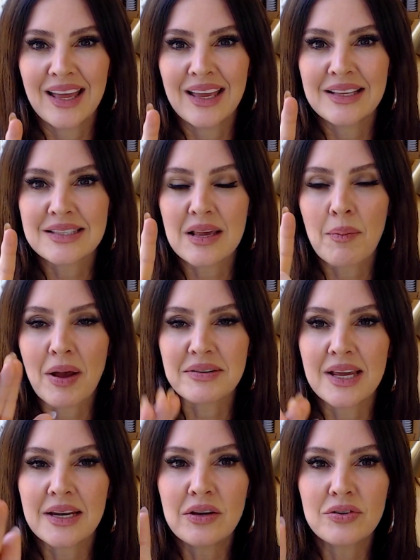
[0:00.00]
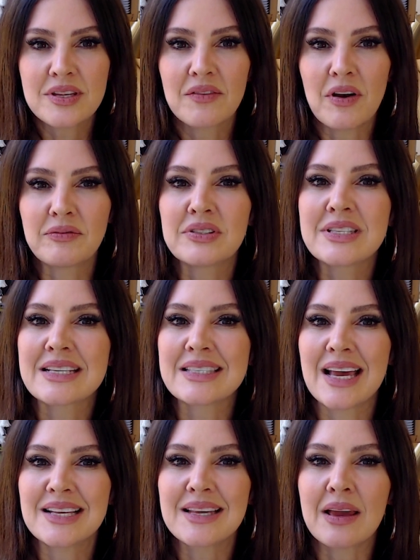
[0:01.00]
It's about setting yourself up for
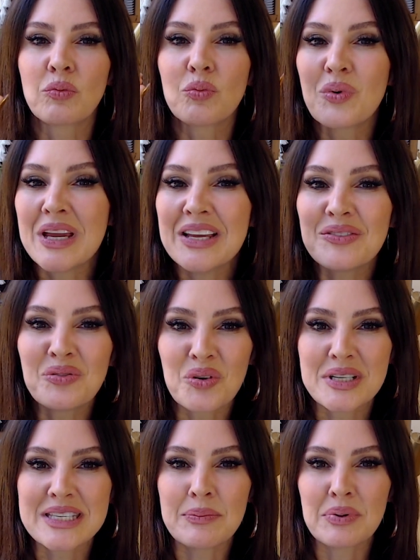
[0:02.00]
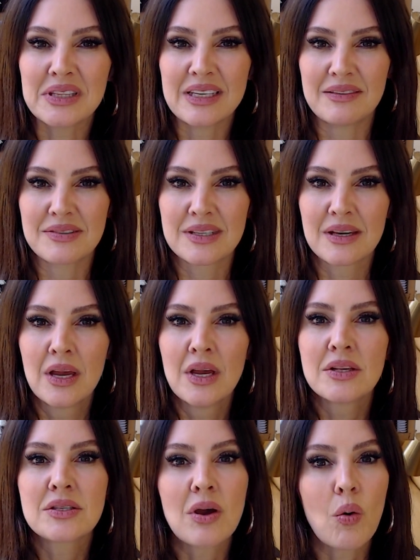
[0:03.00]
success and reinforcing beliefs.
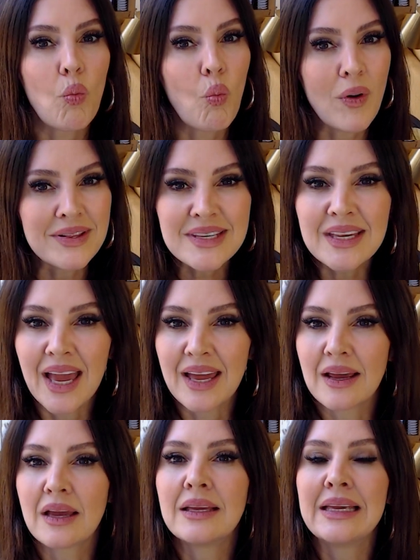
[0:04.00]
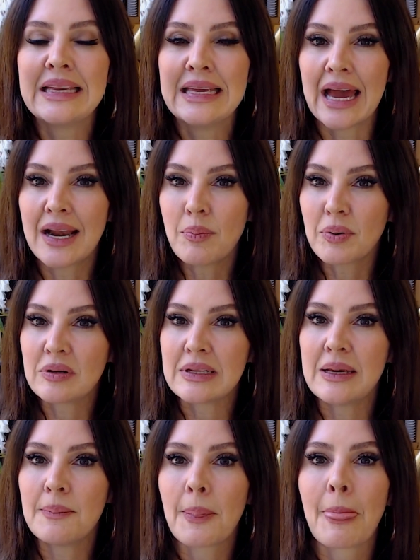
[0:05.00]
So once again, get up
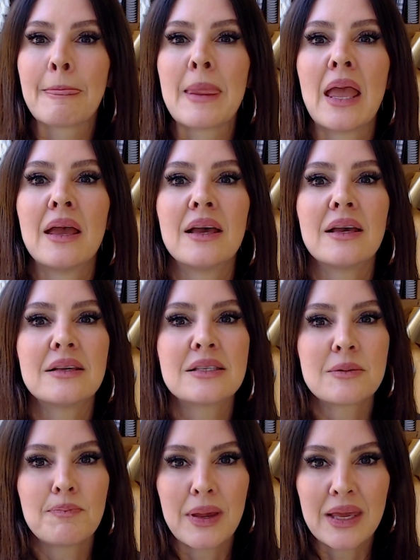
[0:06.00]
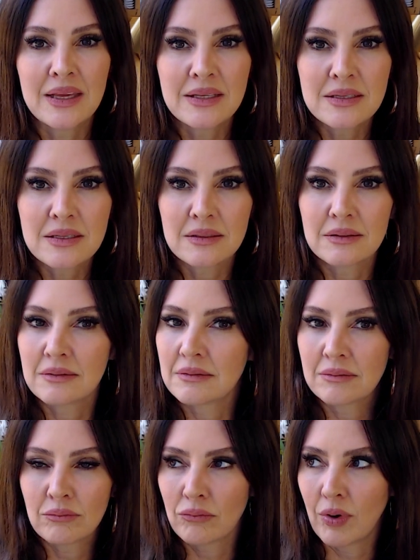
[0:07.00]
early, spend
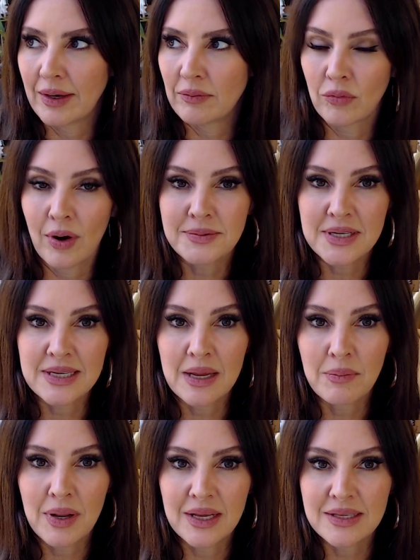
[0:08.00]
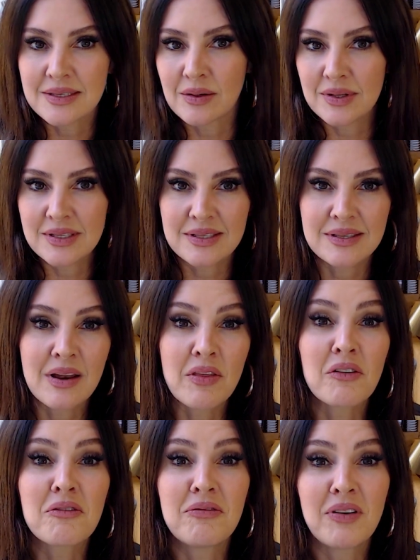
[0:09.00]
we're up to 10 minutes. So this is
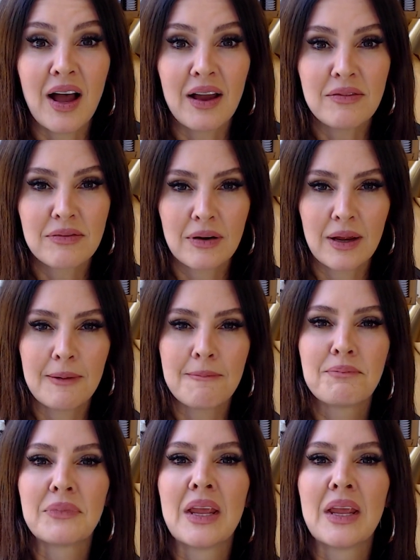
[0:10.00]
another 5, right?